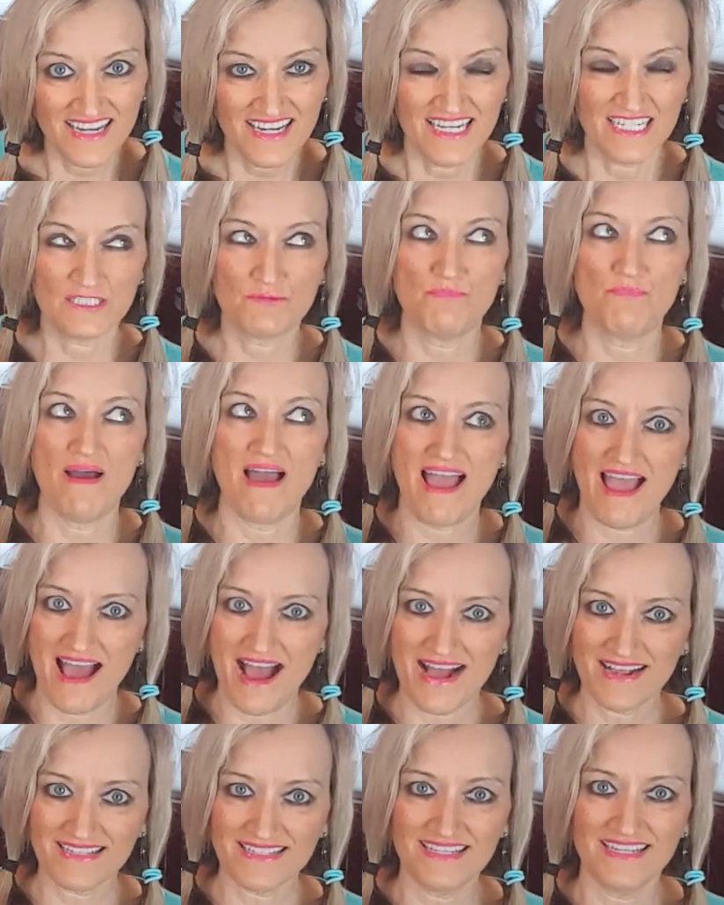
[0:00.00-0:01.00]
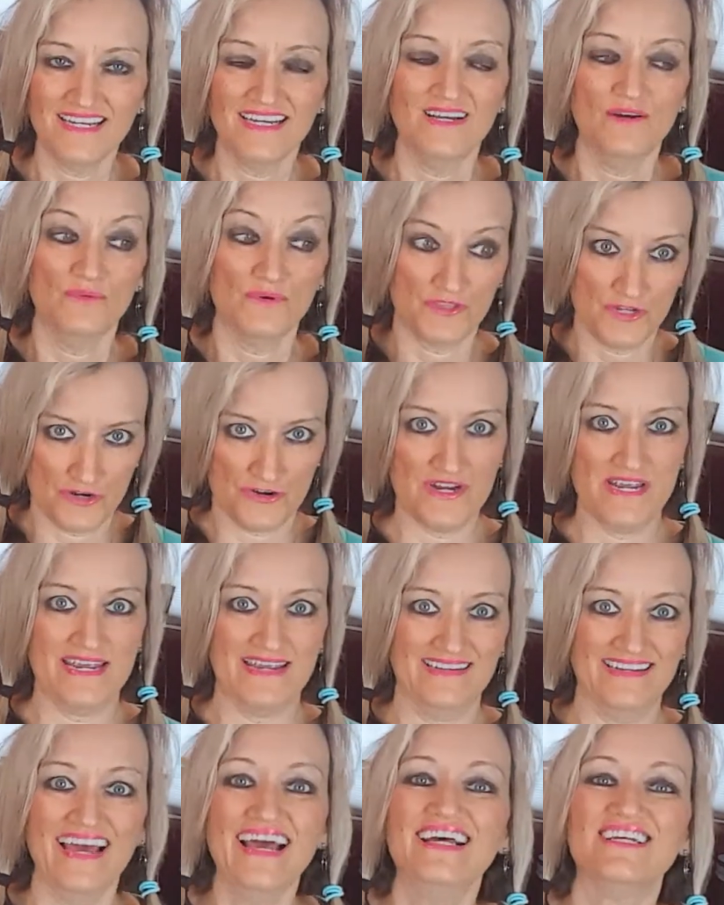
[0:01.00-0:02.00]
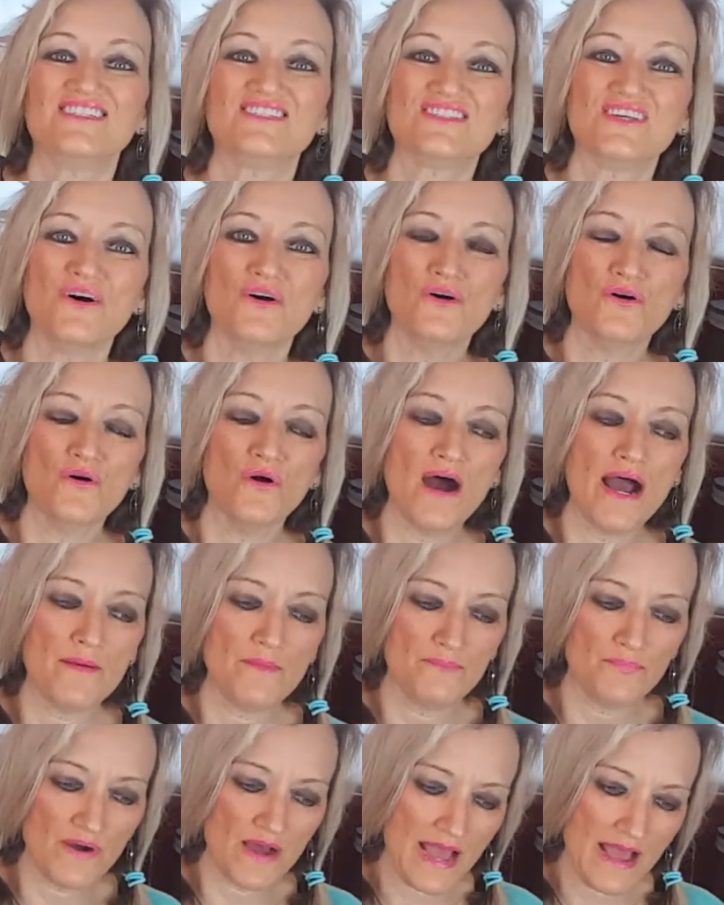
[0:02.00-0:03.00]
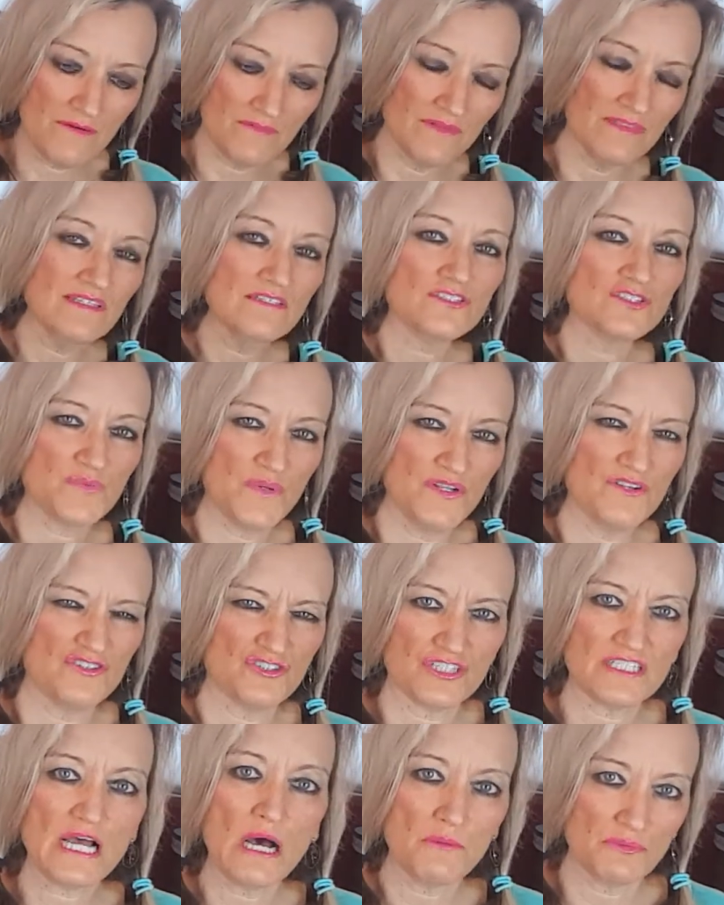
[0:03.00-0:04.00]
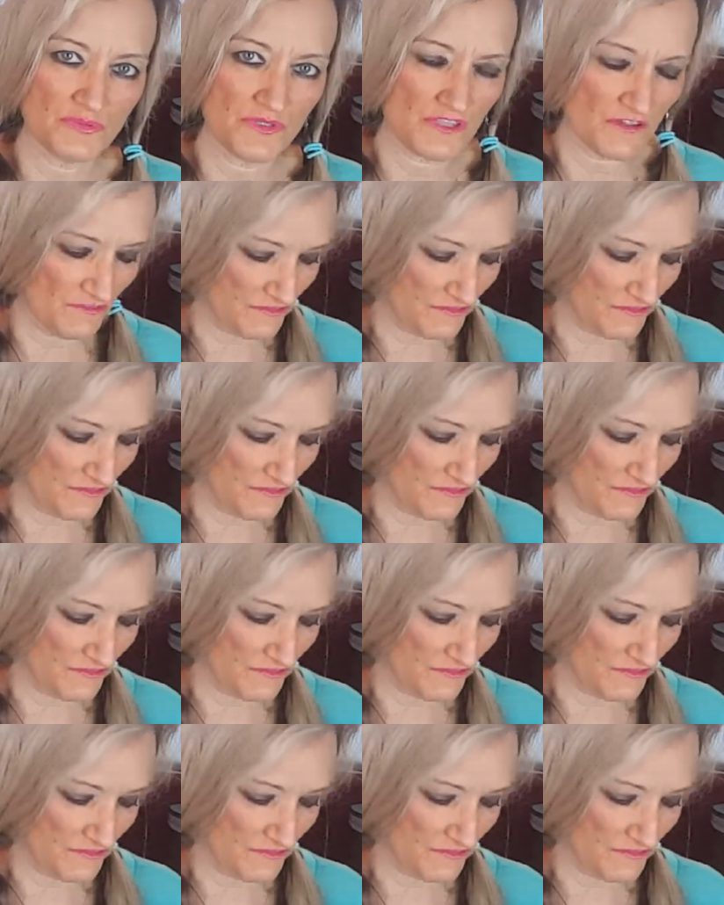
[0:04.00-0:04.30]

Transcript: It's packed with green. So a little sweetener just helps with the